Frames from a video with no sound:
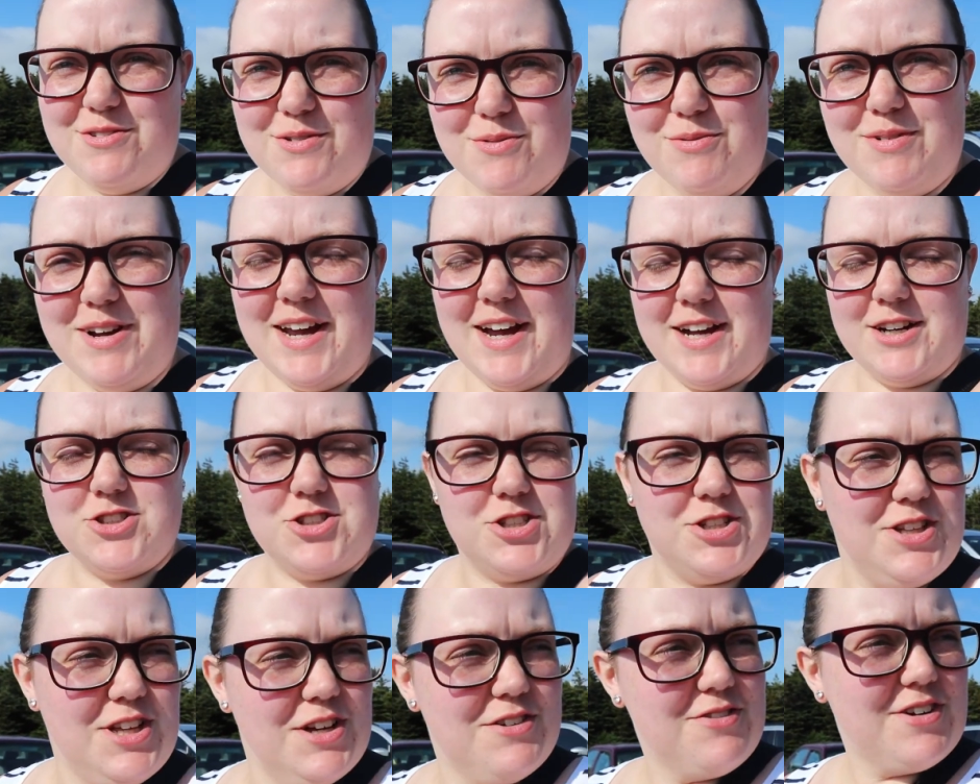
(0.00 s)
when we
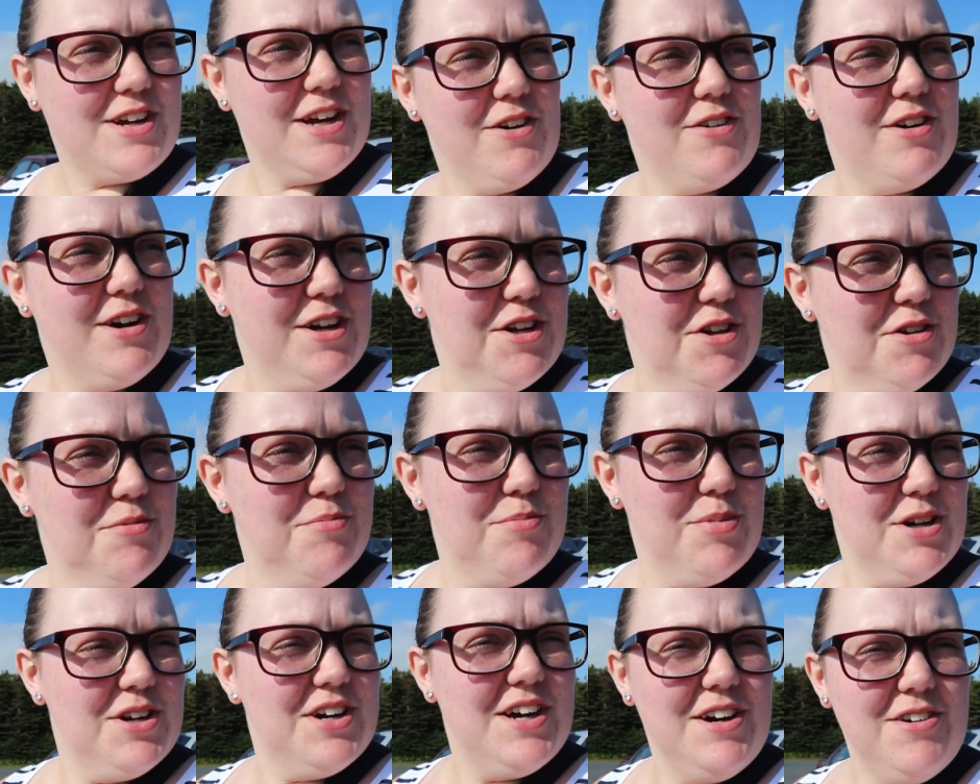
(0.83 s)
actually left Cowhead,
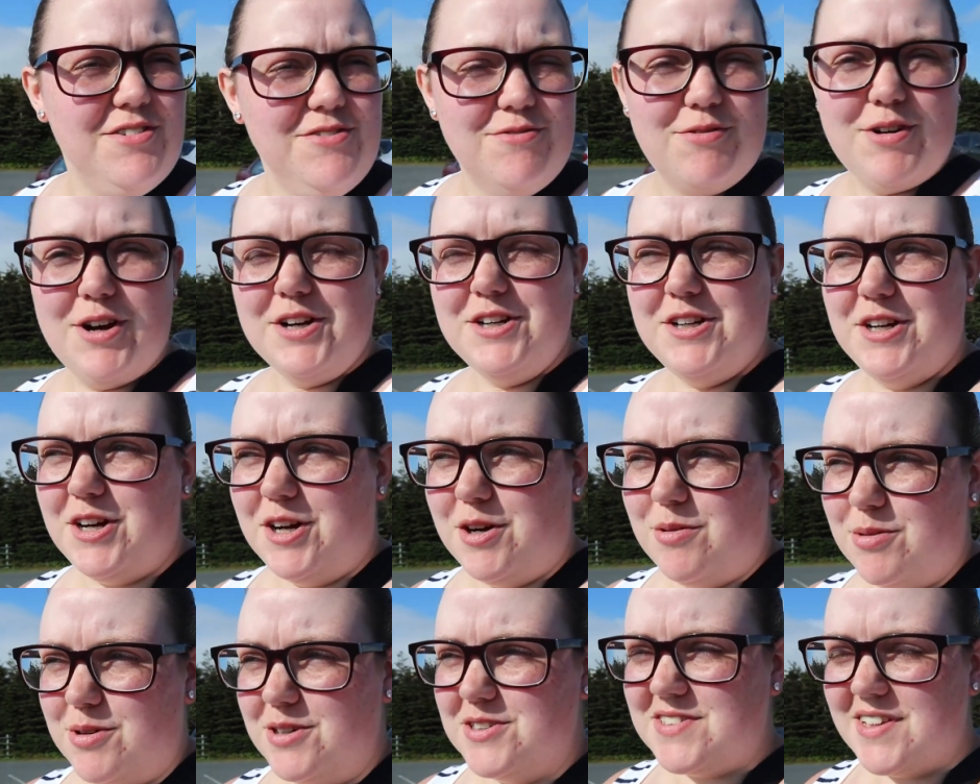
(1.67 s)
but out in Rocky
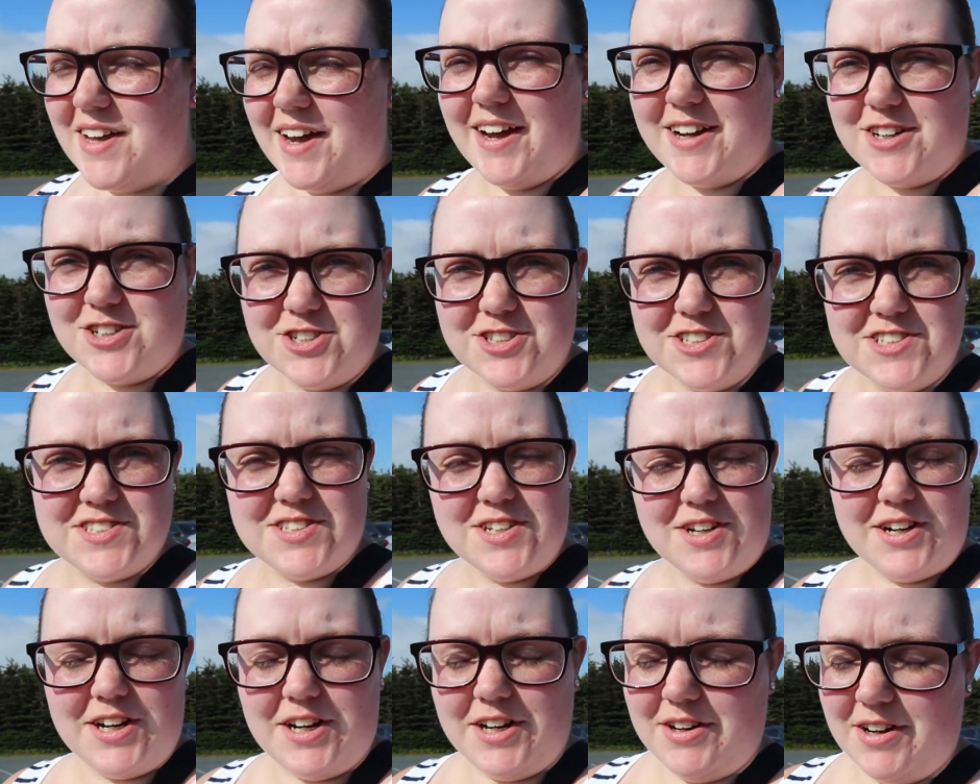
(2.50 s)
Harbour it's actually
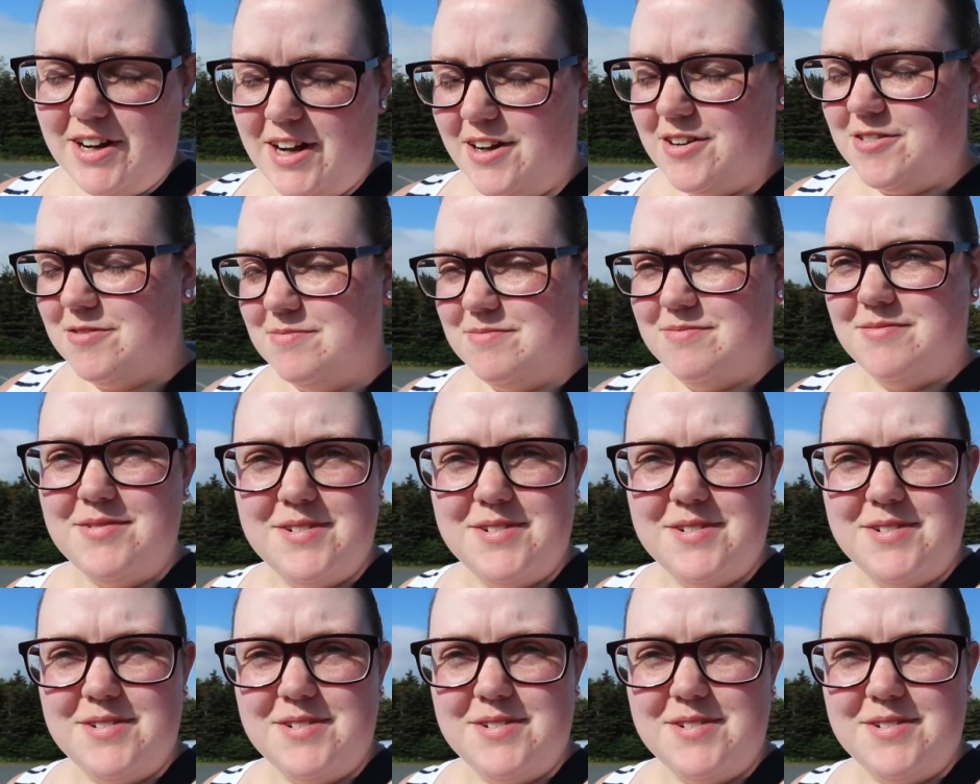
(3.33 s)
sunny again.